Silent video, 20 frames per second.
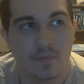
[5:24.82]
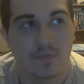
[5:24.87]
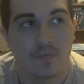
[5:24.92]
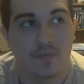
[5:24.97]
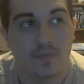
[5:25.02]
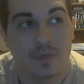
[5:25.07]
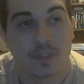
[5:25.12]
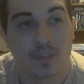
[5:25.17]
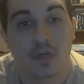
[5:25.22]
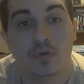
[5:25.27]

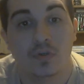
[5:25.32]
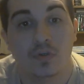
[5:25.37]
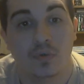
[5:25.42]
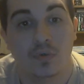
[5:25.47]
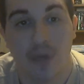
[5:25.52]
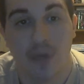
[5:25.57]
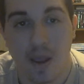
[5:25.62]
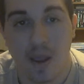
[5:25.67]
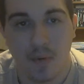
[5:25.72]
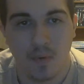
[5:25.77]
social
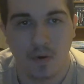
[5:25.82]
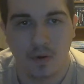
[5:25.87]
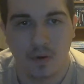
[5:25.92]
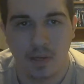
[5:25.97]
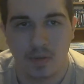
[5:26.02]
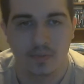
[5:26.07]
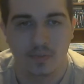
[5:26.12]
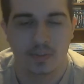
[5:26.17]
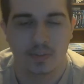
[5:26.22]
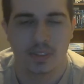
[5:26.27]

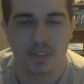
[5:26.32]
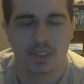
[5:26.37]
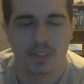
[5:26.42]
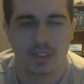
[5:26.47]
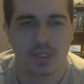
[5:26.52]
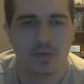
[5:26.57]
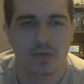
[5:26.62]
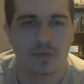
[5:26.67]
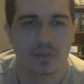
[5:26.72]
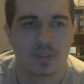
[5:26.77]
networking was such
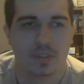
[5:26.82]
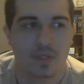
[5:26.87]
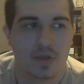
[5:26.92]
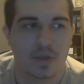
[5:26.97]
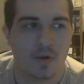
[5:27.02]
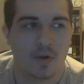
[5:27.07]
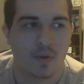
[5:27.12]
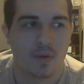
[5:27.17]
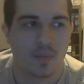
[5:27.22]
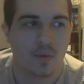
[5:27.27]
a huge
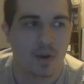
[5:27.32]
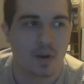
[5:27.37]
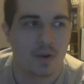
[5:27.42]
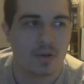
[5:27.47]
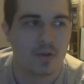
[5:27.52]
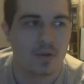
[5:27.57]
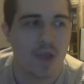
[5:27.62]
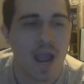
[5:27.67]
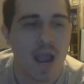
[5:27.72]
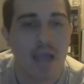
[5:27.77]
deal, where
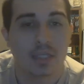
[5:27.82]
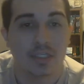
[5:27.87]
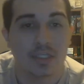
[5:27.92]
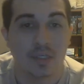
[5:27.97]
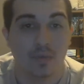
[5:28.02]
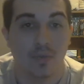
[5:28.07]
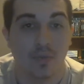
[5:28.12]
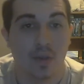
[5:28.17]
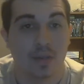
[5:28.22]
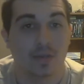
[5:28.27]
you
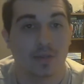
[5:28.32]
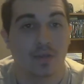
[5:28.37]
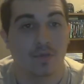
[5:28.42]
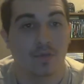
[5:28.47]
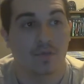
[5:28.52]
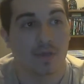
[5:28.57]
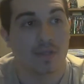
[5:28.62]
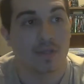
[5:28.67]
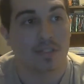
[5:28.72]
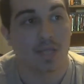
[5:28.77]
actually went to your
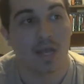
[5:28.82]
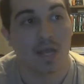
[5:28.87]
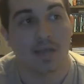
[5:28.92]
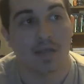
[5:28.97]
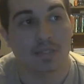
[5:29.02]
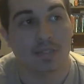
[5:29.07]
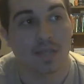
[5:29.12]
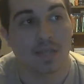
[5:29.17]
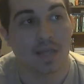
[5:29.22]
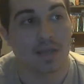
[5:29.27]
friend's
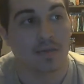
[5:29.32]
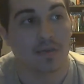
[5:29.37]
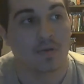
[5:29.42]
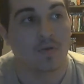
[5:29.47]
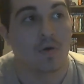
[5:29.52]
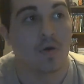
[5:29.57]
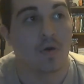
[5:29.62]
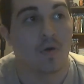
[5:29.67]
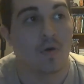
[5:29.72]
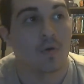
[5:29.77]
house and, you
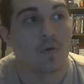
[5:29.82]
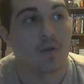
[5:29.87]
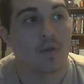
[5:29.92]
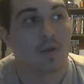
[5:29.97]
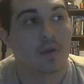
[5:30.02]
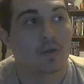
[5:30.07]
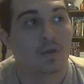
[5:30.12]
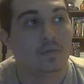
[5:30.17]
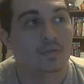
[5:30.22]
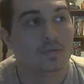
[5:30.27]
know,
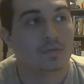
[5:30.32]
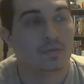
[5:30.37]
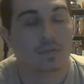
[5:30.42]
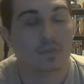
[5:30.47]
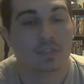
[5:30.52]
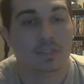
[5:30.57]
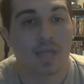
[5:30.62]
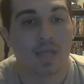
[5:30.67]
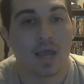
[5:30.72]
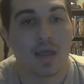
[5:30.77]

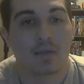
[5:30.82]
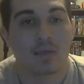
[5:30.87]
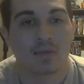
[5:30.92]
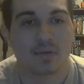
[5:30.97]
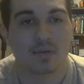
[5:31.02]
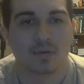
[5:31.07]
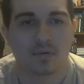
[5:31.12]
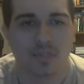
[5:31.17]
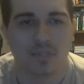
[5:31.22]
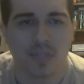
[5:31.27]

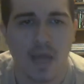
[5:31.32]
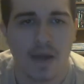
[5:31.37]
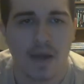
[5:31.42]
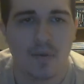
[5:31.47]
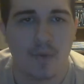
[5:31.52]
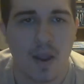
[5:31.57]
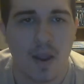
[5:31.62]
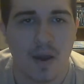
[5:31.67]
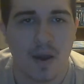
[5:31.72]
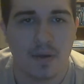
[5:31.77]
sat
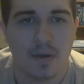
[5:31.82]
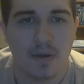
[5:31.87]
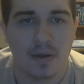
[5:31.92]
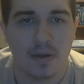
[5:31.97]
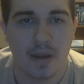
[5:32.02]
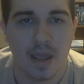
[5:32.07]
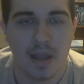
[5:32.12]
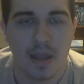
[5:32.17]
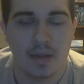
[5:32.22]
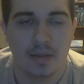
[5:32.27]
around
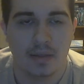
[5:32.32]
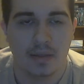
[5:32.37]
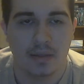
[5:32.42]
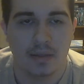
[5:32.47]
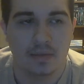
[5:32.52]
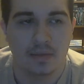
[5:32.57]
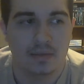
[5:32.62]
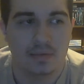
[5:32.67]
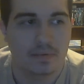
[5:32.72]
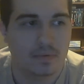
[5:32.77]
and,
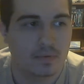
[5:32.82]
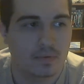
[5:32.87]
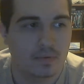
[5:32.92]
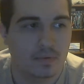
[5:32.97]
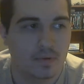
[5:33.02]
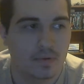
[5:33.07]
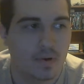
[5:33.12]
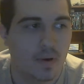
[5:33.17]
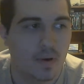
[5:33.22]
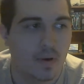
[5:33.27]

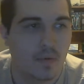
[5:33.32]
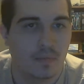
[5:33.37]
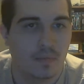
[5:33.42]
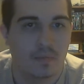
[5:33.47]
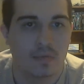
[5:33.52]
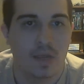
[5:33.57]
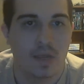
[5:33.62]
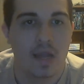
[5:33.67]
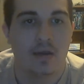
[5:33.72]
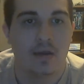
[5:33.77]
you
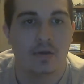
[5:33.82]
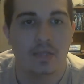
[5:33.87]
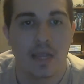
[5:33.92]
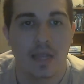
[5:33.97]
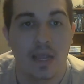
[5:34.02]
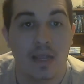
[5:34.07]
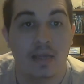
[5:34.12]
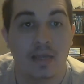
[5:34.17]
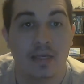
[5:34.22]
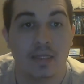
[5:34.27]
know,
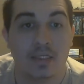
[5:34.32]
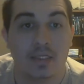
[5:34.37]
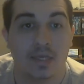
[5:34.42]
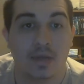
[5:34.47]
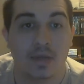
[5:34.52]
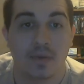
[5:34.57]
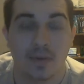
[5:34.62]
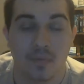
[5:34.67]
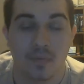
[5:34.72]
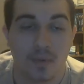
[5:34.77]
entertained each
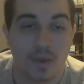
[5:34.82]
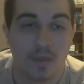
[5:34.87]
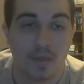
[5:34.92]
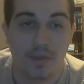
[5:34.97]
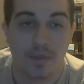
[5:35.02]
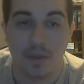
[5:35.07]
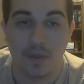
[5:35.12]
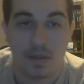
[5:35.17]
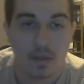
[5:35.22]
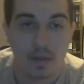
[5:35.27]
other
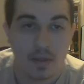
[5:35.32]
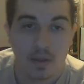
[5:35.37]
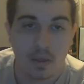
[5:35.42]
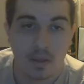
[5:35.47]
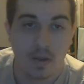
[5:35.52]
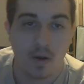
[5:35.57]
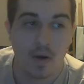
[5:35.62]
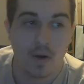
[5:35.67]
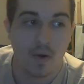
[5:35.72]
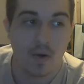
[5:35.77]
with,
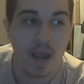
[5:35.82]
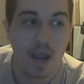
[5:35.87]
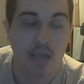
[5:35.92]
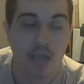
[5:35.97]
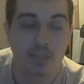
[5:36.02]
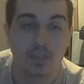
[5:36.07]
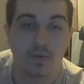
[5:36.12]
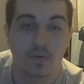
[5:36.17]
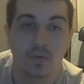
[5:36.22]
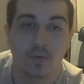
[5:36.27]
you know,
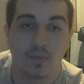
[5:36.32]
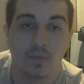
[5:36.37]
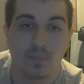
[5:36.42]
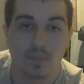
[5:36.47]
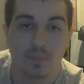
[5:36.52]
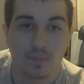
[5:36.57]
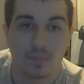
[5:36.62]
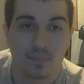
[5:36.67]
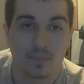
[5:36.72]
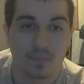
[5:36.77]
actual
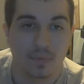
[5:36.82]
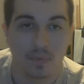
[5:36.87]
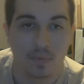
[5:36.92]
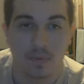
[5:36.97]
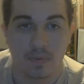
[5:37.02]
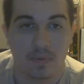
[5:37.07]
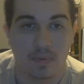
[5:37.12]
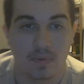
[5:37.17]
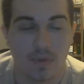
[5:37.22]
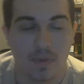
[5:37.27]

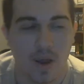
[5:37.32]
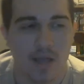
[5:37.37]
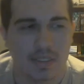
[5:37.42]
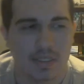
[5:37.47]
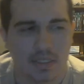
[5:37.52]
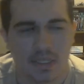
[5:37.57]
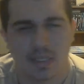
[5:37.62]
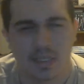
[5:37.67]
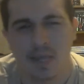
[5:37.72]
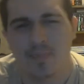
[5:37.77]

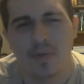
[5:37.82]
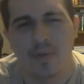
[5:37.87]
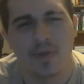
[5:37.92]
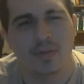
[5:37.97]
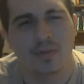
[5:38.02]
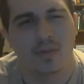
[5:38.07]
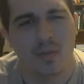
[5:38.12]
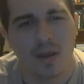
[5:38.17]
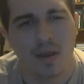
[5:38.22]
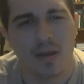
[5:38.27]
thoughts. Like, they play
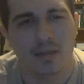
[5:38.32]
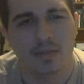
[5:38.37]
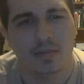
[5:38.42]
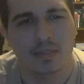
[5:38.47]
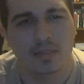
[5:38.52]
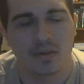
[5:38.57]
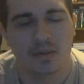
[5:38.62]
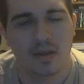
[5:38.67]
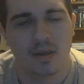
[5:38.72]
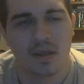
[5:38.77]
the light
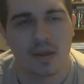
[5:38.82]
as